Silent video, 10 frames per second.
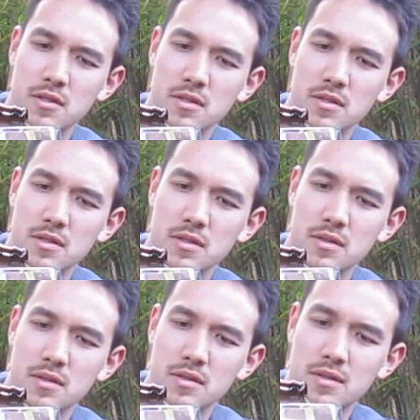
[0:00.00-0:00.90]

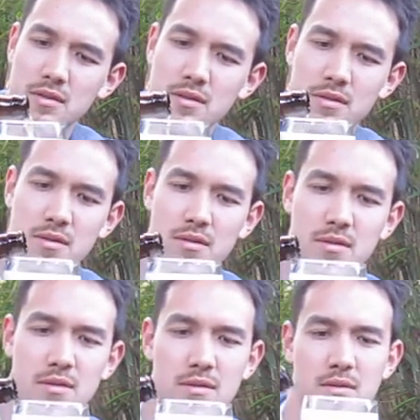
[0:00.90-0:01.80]

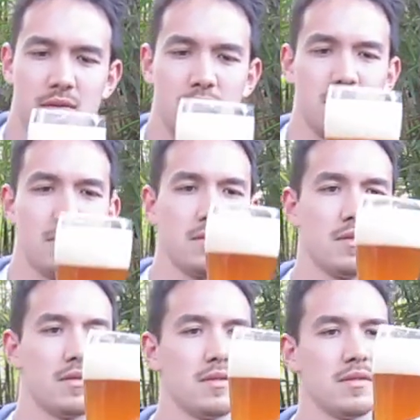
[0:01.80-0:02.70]

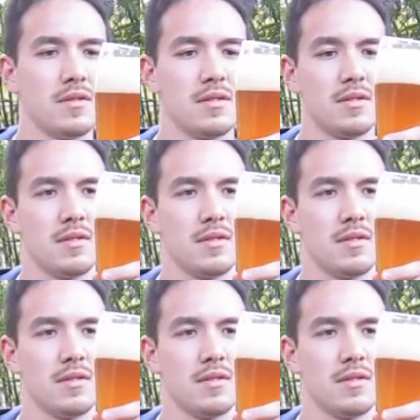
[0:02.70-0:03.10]
Nobody speaks.